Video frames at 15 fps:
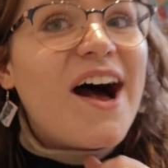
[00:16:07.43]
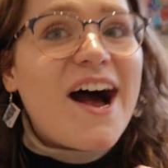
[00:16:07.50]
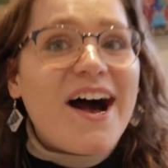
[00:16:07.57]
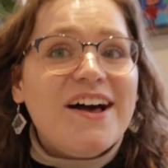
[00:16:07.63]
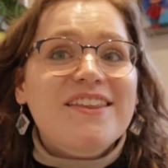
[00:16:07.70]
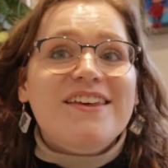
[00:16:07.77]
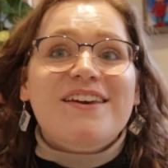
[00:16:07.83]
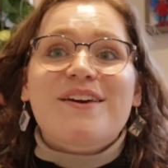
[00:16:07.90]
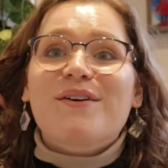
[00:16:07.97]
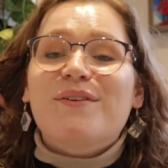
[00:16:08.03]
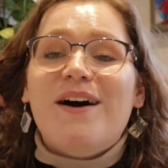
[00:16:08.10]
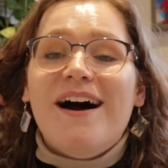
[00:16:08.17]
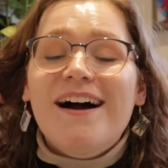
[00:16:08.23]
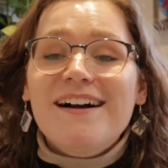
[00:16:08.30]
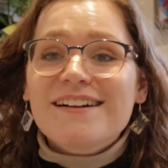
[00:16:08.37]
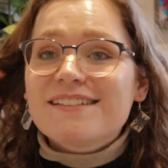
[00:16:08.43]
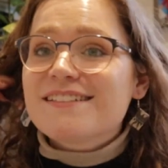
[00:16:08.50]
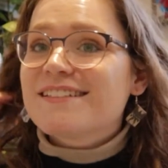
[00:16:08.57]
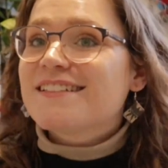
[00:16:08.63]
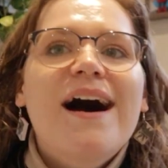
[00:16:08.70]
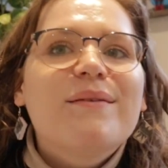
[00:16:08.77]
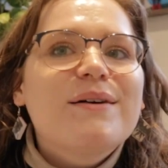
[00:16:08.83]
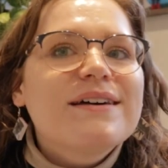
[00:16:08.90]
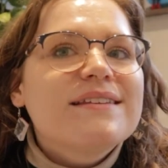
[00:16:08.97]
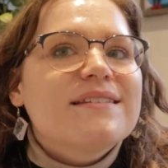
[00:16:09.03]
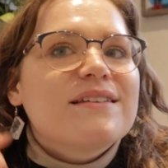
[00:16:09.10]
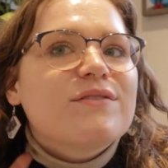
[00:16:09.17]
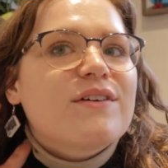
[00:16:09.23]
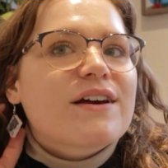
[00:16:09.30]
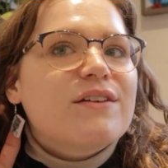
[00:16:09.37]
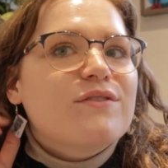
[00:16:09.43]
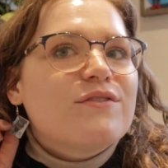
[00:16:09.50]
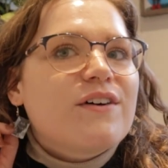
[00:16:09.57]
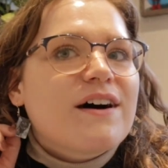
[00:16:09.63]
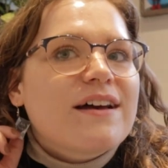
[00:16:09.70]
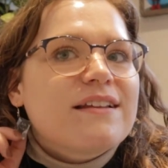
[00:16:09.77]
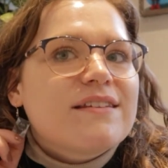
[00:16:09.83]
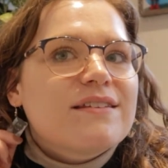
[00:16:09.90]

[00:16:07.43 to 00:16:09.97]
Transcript: I think it works. I might see if I can find